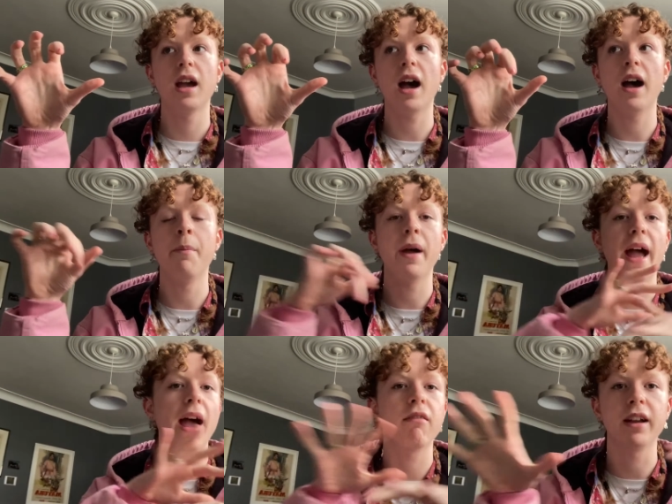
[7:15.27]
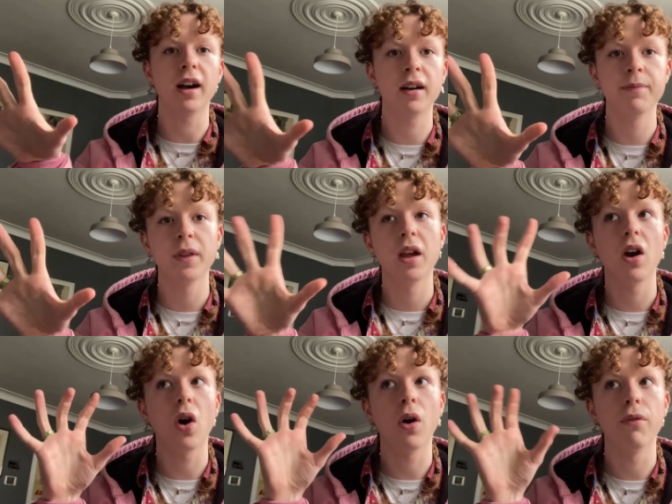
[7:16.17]
um, area
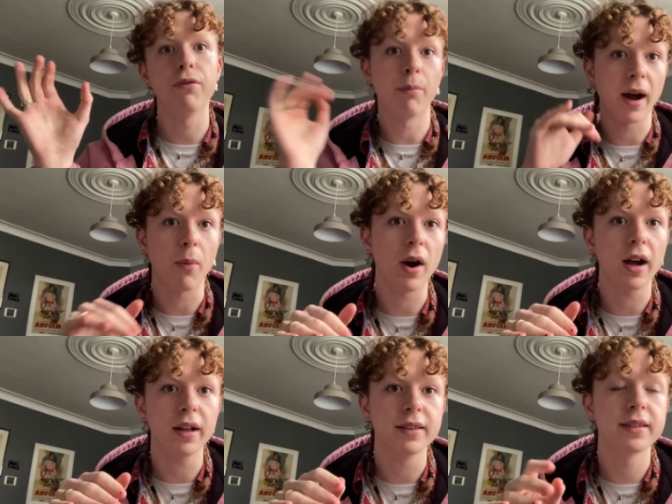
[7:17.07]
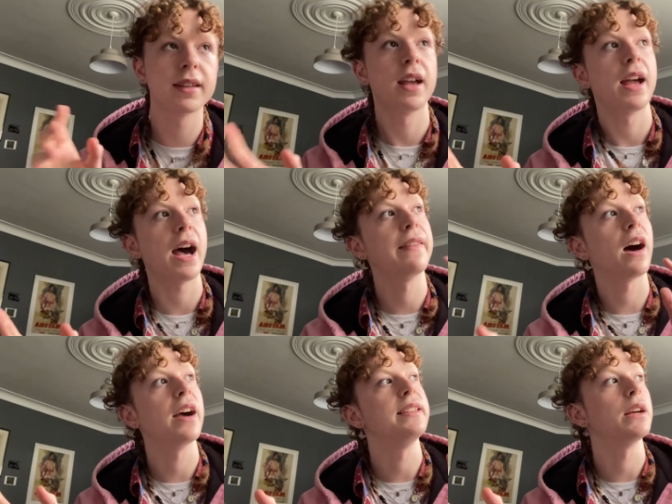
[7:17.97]
of my words and that
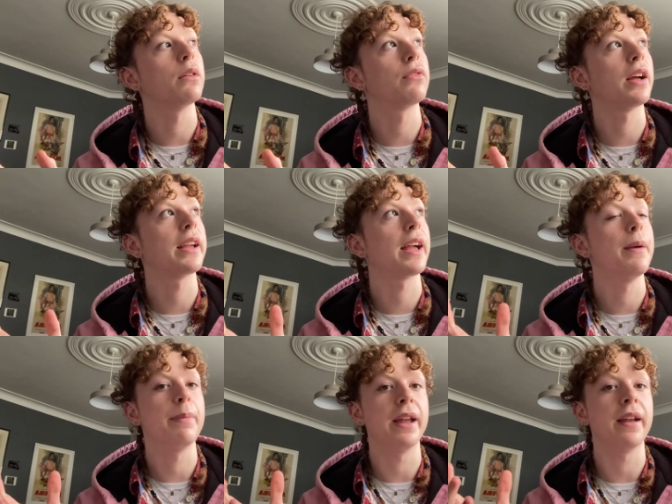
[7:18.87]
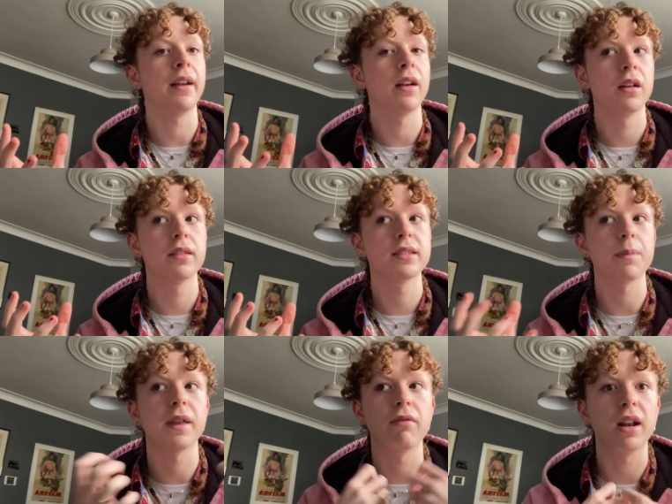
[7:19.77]
idea of like it being
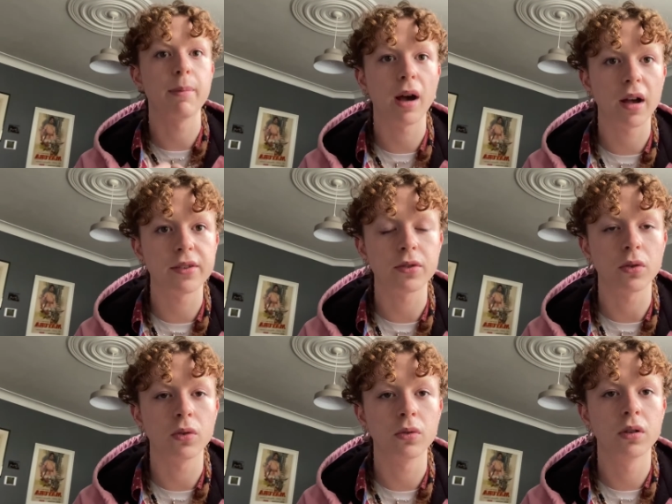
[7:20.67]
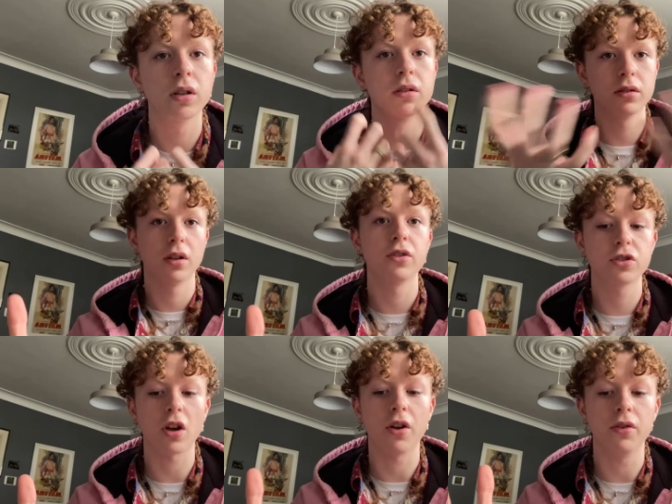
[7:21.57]
something really personal
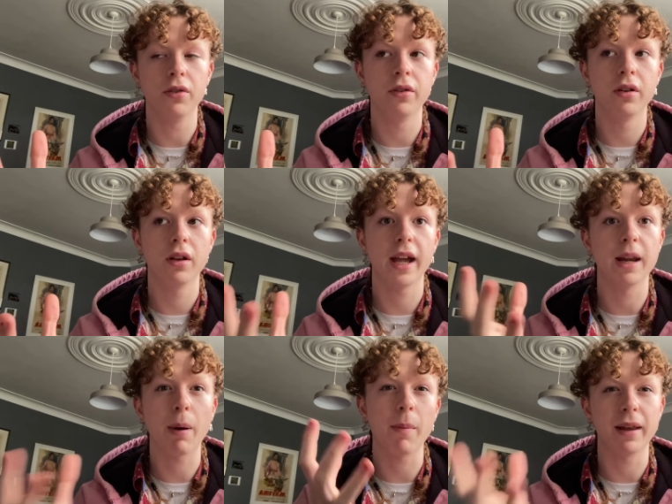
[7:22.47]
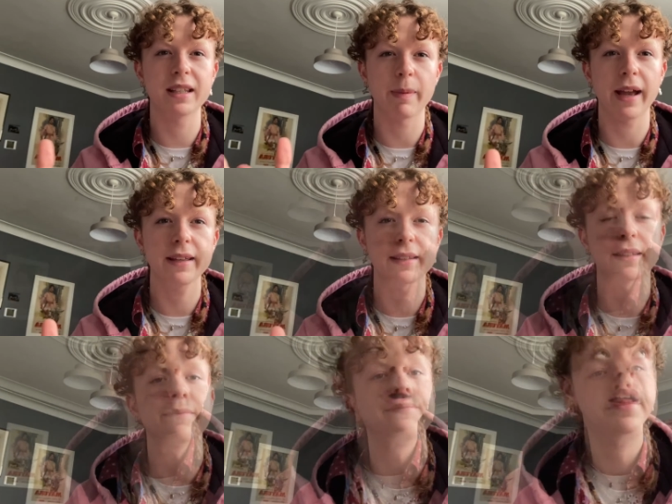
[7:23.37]
shown in a public space.
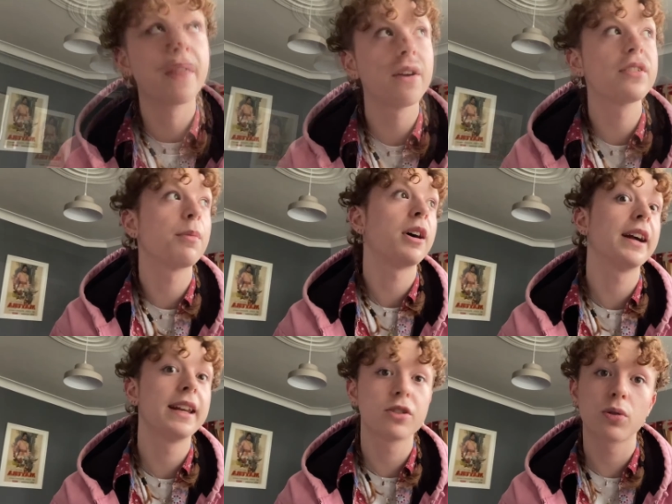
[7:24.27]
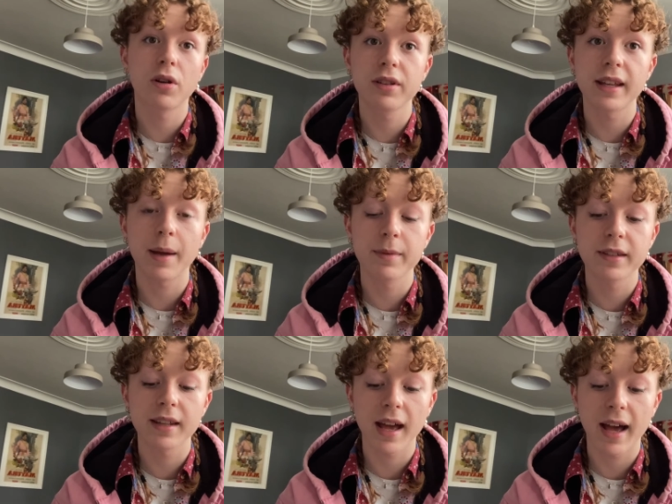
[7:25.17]
But those are my initial
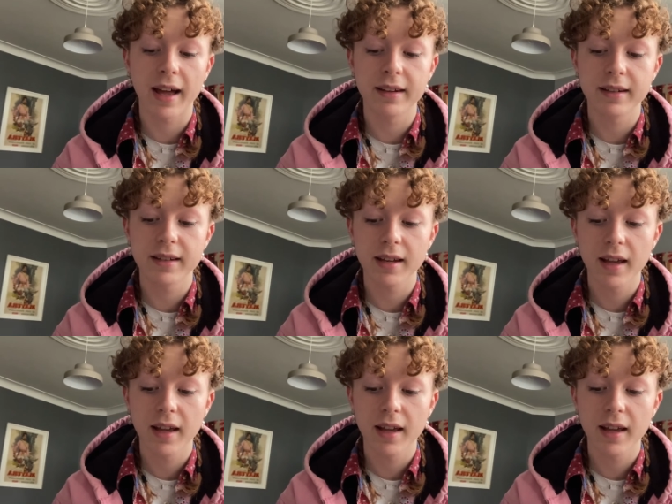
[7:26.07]
concepts and,